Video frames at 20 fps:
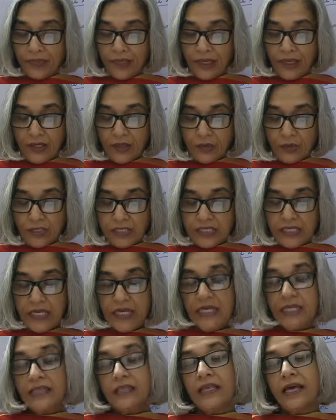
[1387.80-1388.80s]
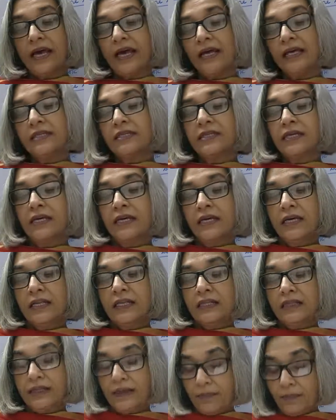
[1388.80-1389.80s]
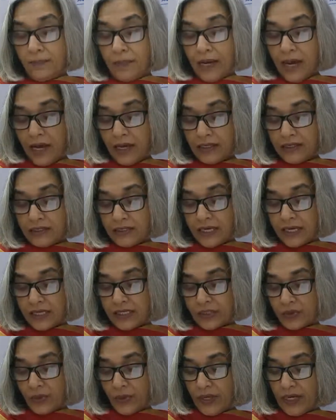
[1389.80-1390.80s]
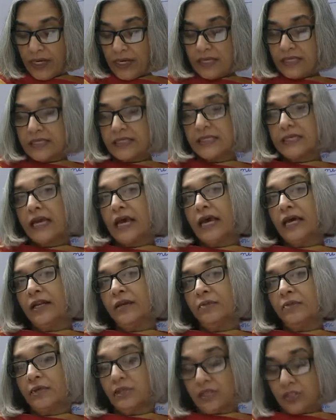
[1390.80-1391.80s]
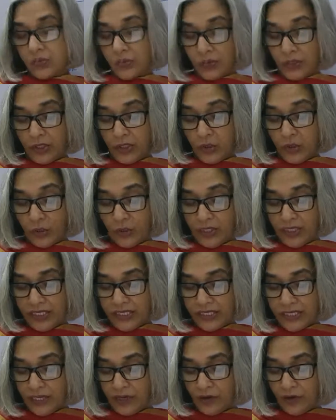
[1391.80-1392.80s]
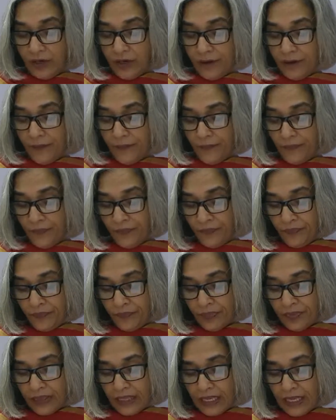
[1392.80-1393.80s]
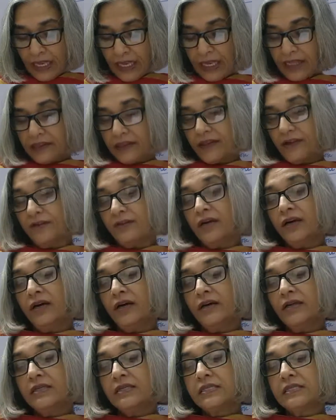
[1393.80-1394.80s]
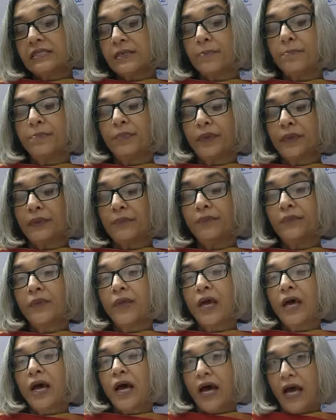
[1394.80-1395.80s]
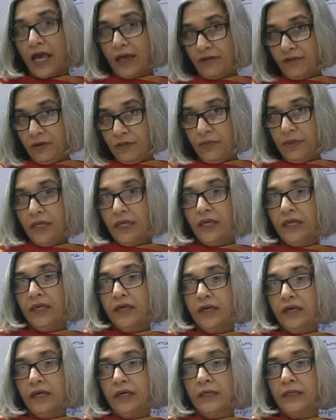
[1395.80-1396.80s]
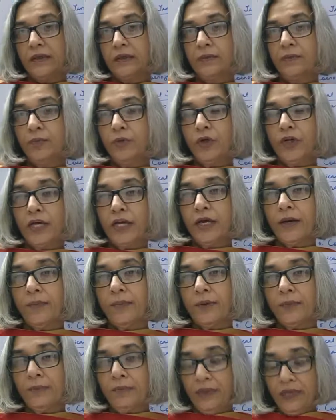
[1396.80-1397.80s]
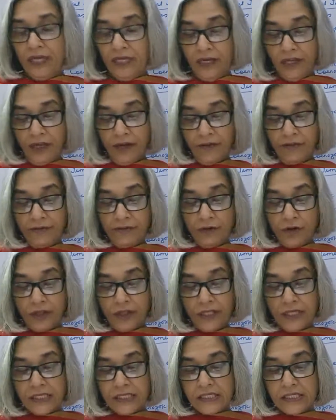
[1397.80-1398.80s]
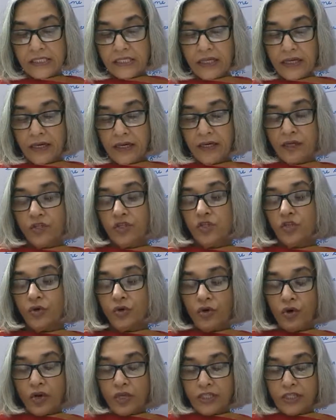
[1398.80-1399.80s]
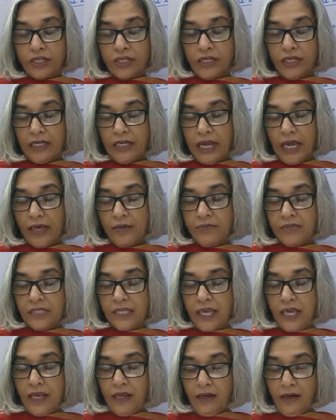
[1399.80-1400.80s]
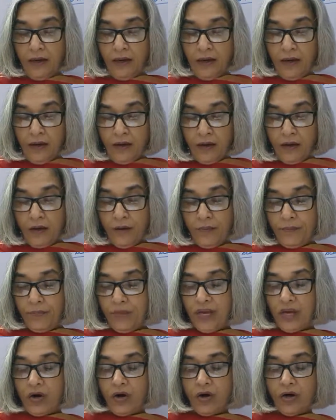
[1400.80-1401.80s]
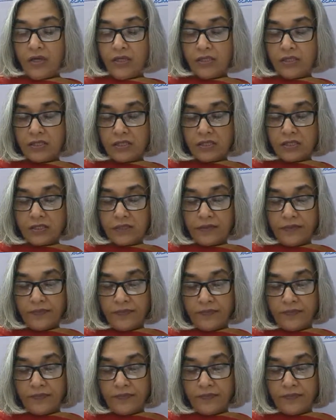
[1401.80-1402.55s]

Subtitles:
it was seen that the plant as well as animals were unicellular, and they were simple. I will be putting up a PDF for this geological time scale, because